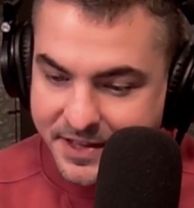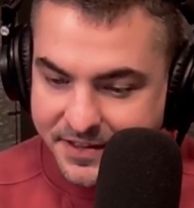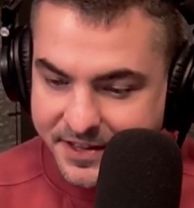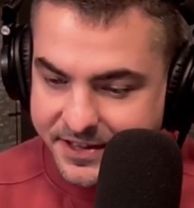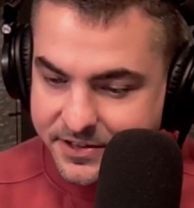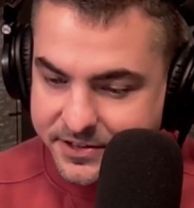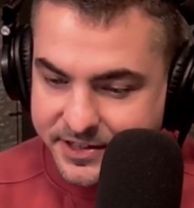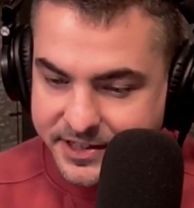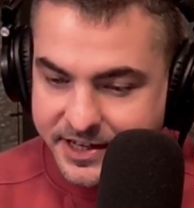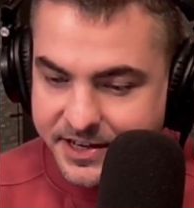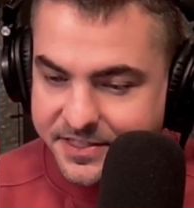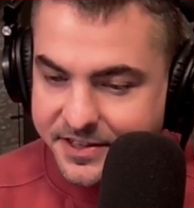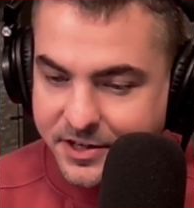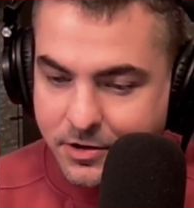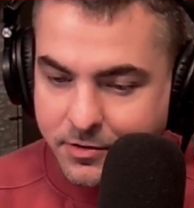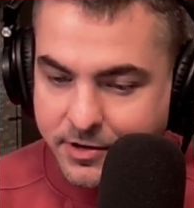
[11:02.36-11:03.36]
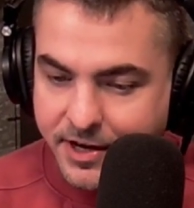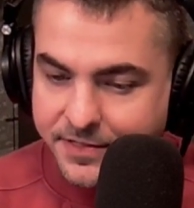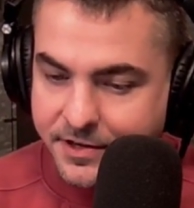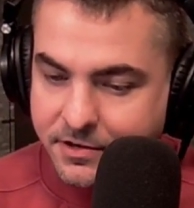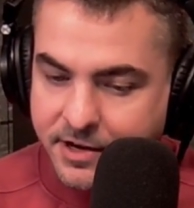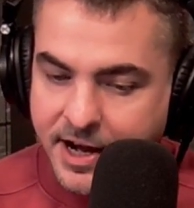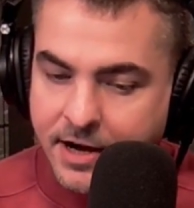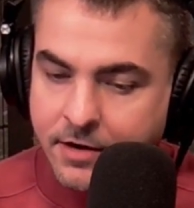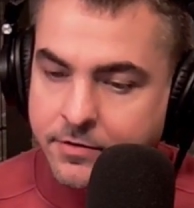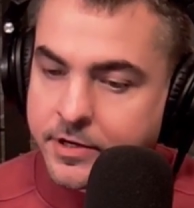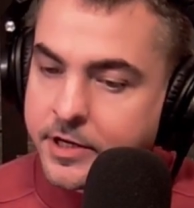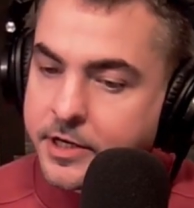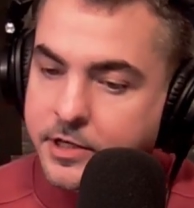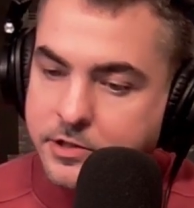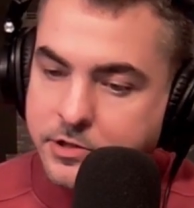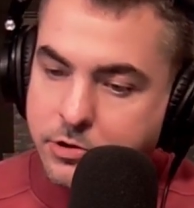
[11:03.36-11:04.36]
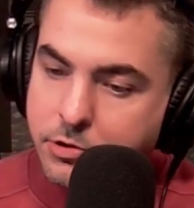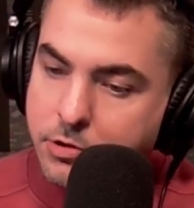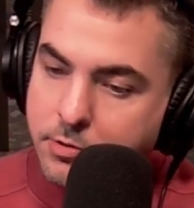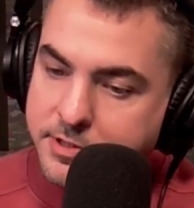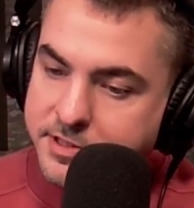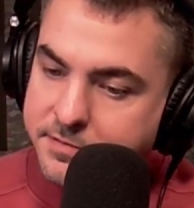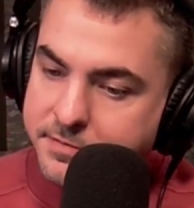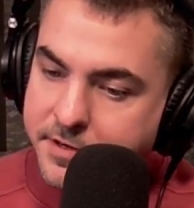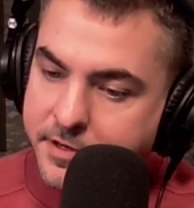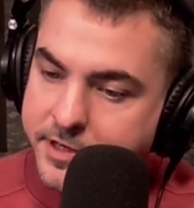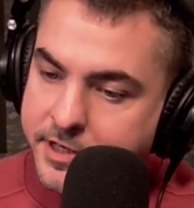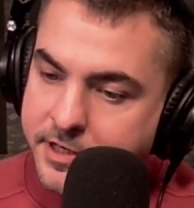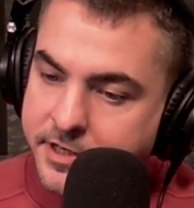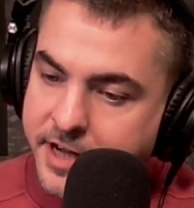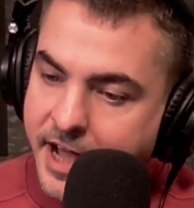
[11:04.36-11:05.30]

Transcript: they couldn't get anything going on the ground. Tua wasn't very good.